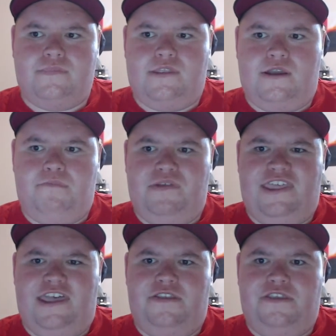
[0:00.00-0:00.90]
But
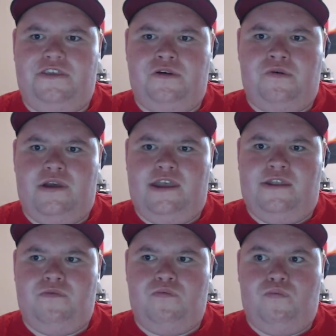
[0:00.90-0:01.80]
that,
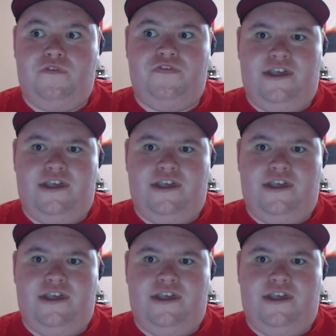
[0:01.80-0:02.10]
and with that